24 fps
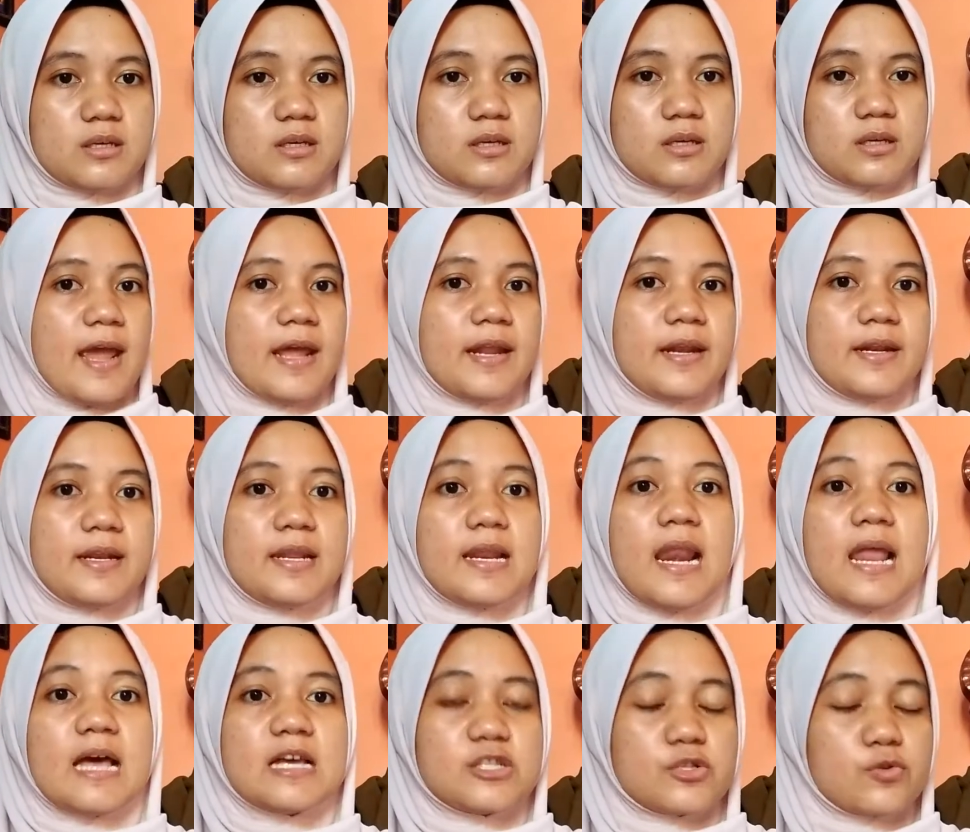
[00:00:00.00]
And the
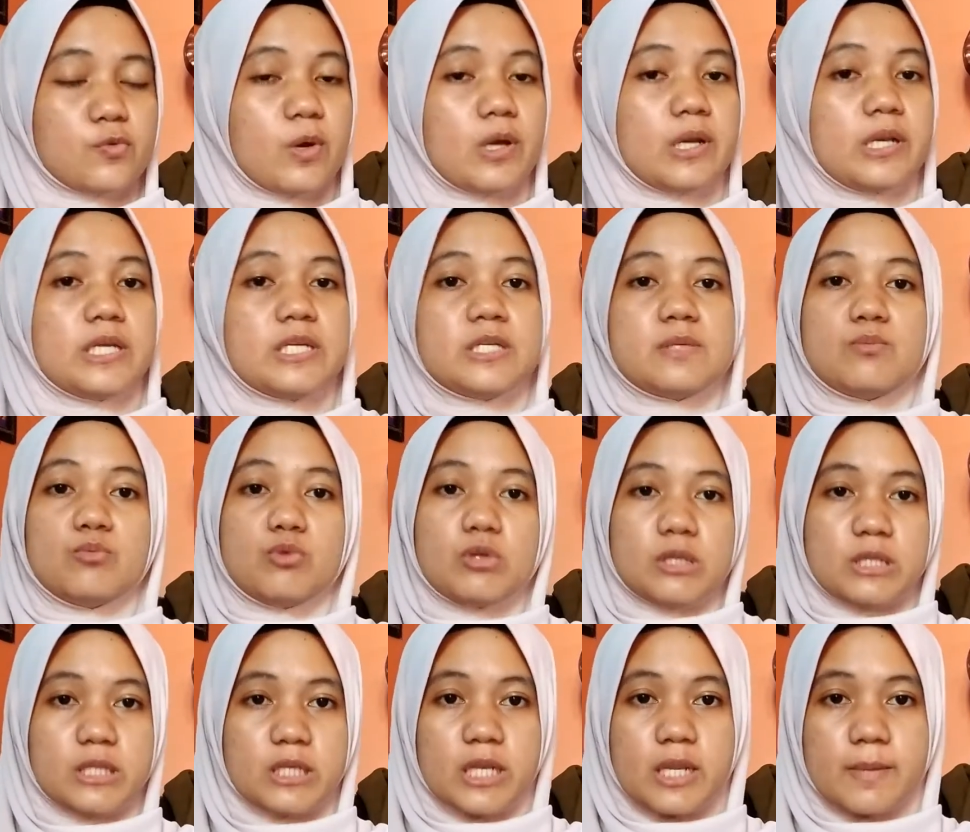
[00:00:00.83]
last one is
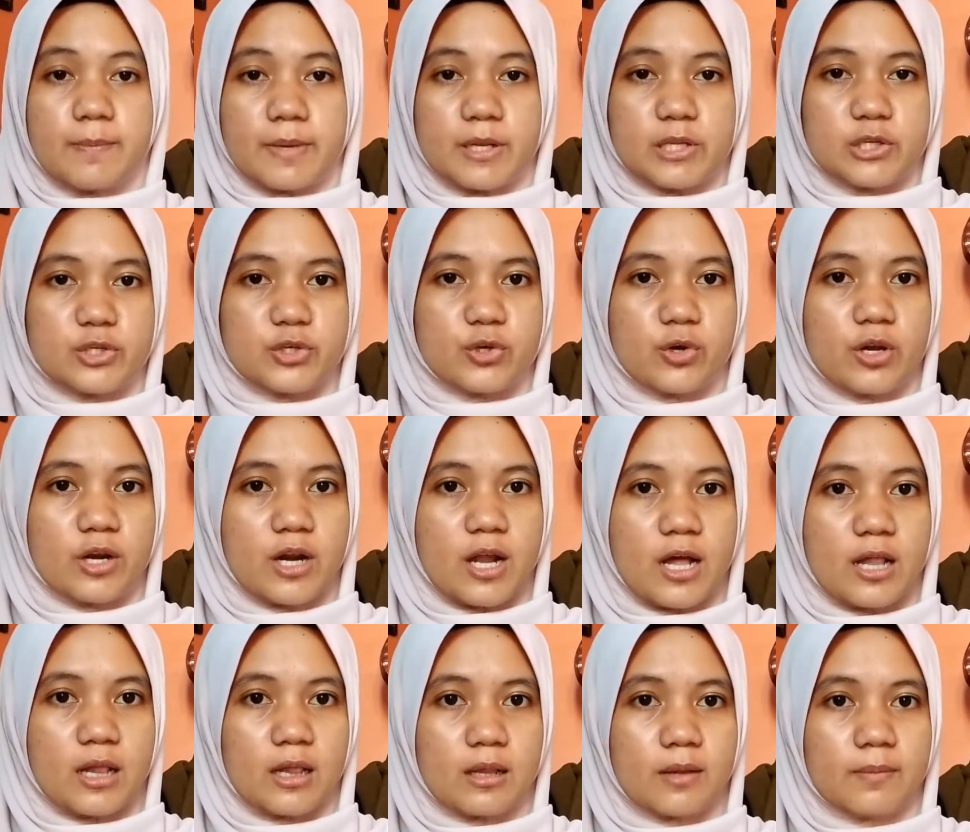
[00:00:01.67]

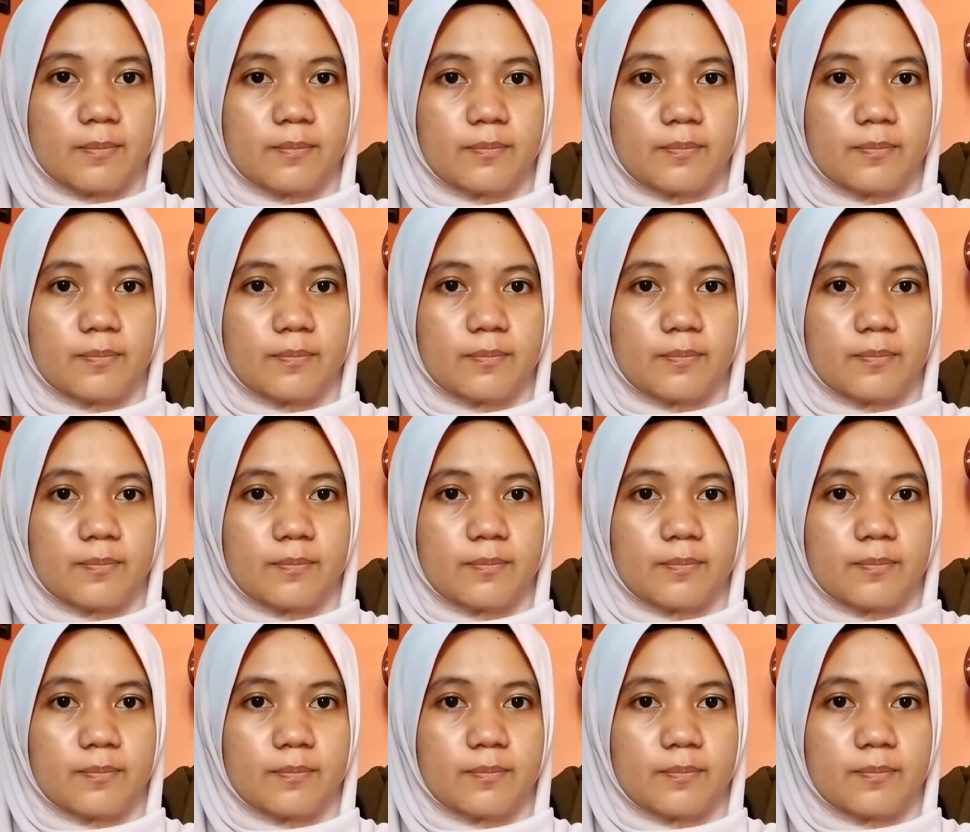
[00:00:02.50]
multidimensional.